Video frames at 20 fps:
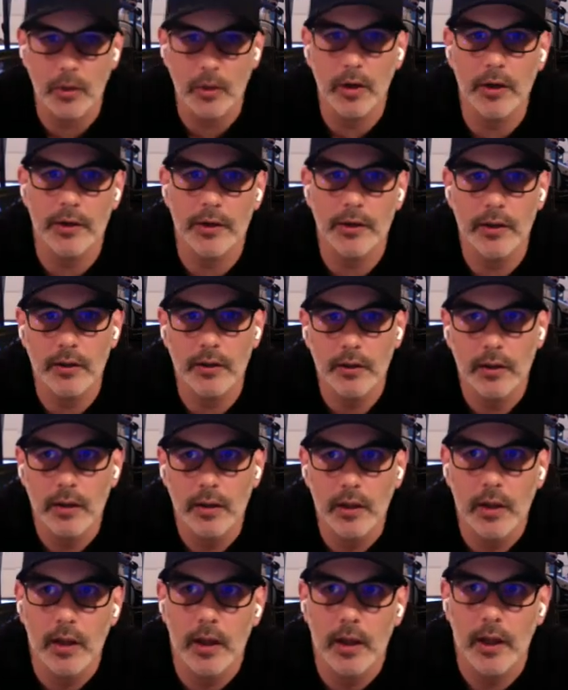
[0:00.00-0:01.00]
market.
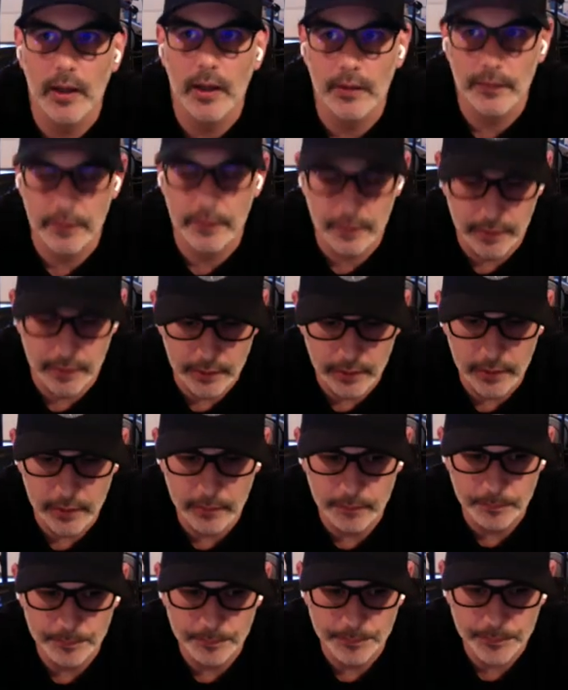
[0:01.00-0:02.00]
And
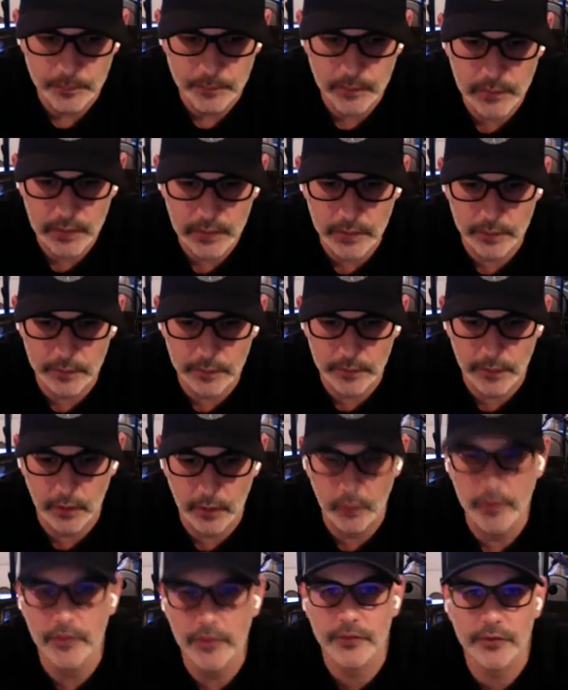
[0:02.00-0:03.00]
then
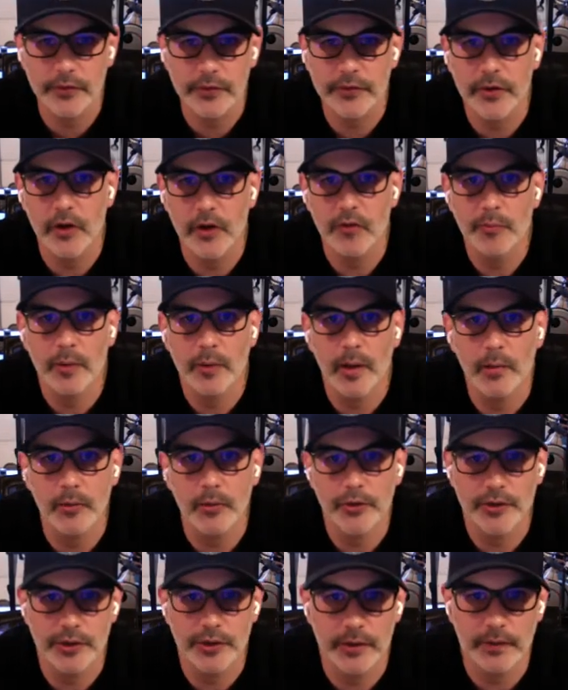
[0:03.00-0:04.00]
there is the
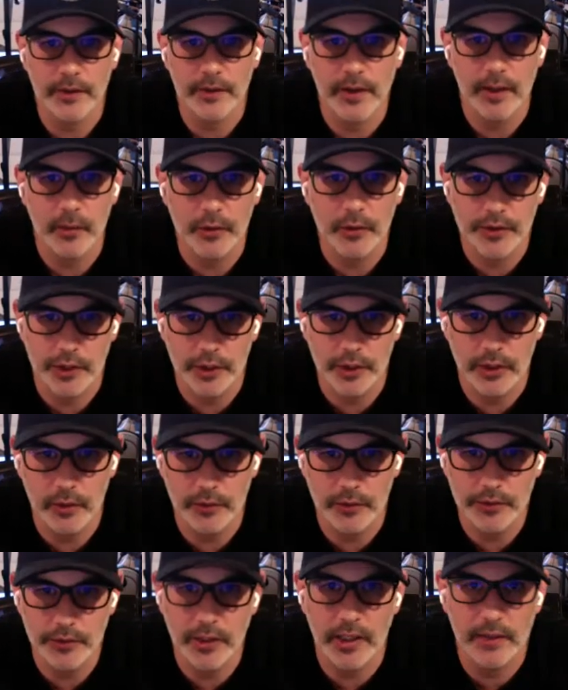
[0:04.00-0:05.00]
self-publishing thing, which I
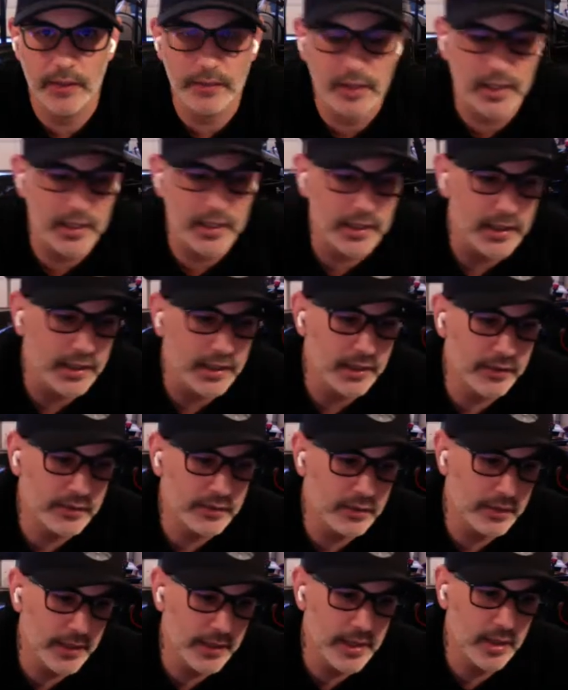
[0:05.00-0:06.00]
know is kind of eating
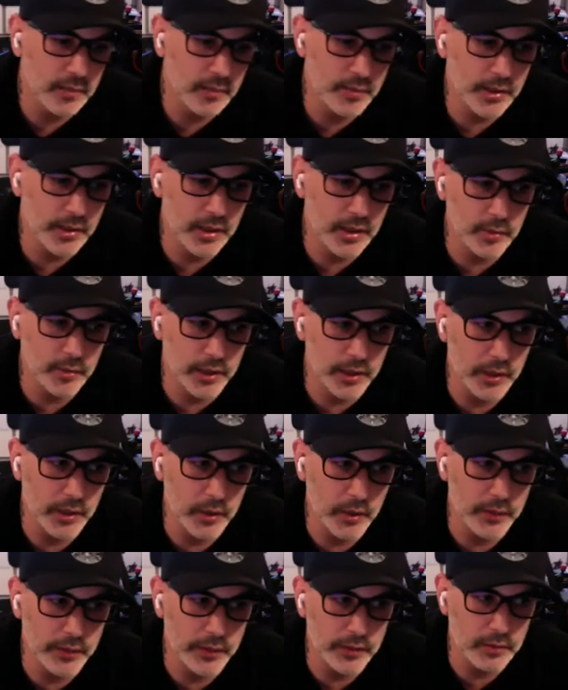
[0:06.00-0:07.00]
into that a bit. But I
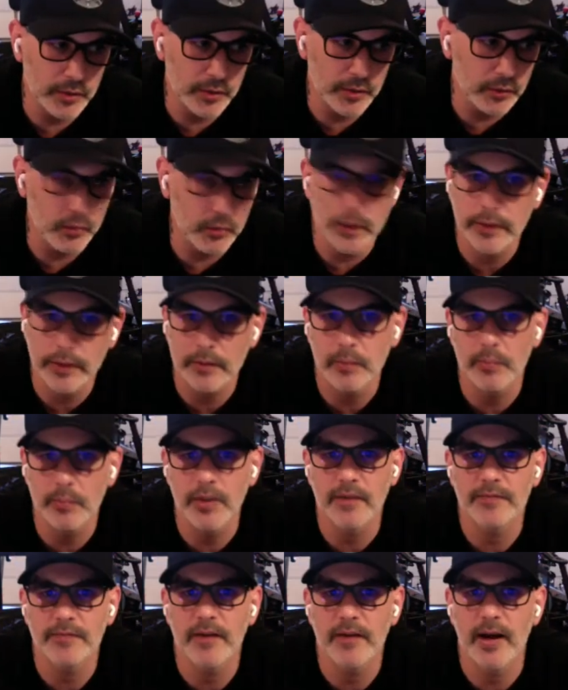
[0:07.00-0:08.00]
know that you like the
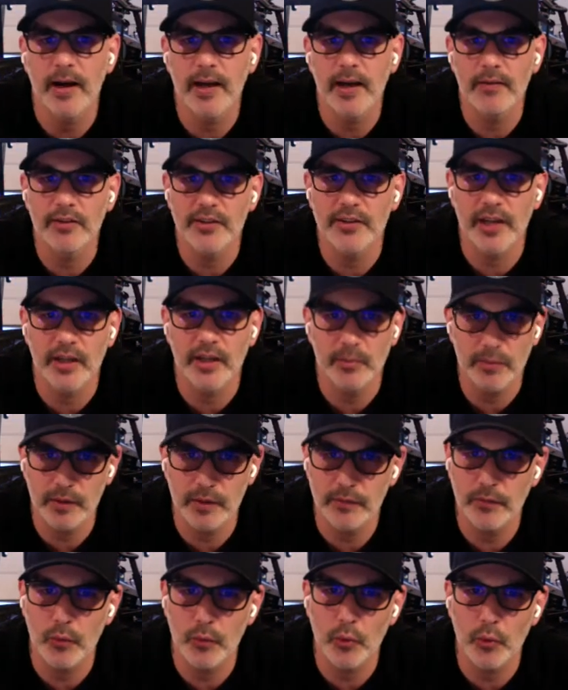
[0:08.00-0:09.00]
big five is now the
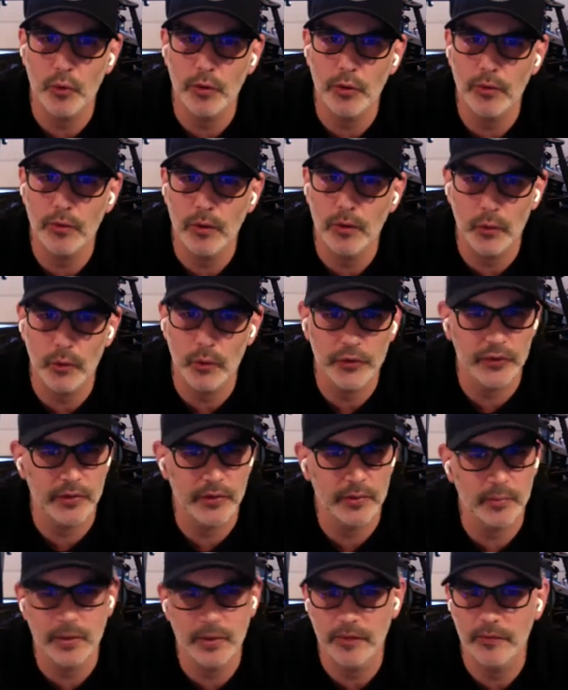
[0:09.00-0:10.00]
big four, or is it
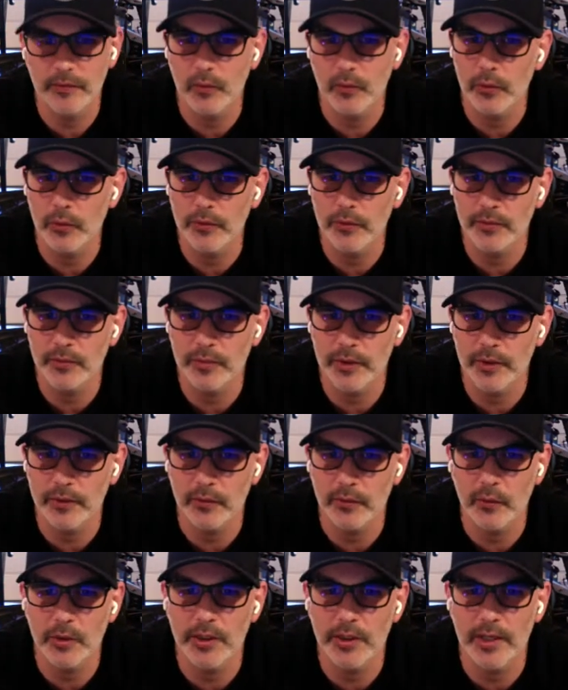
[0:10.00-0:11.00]
the big four is the big
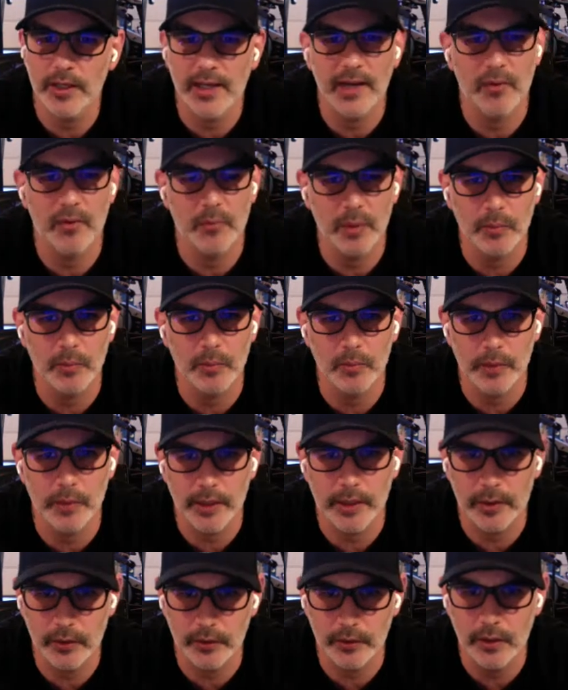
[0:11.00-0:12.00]
three? I can't remember, but I
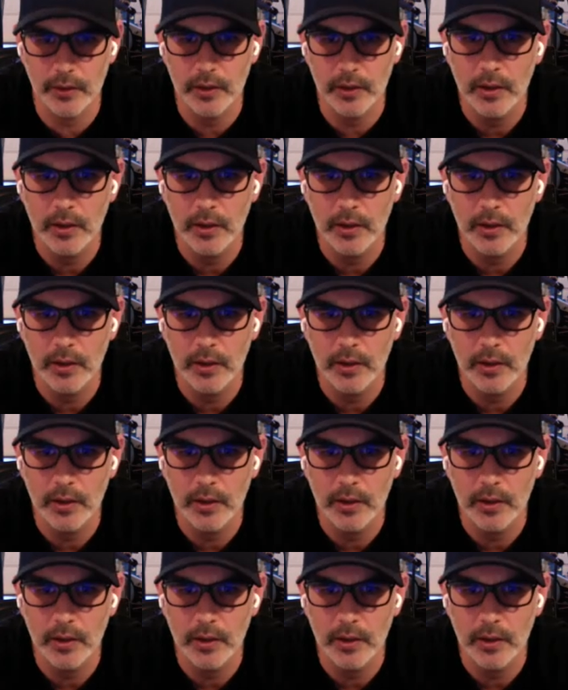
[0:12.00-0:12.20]
know that